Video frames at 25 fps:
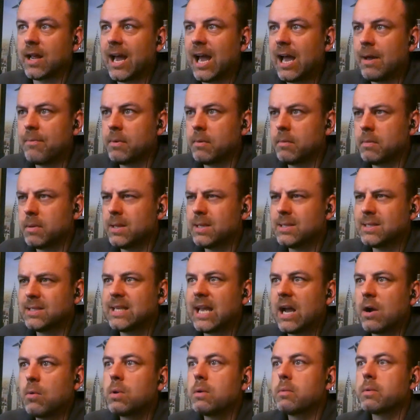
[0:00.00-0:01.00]
going to happen, but this
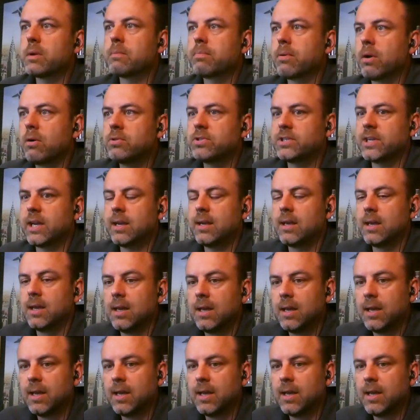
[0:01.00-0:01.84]
is how we would approach it.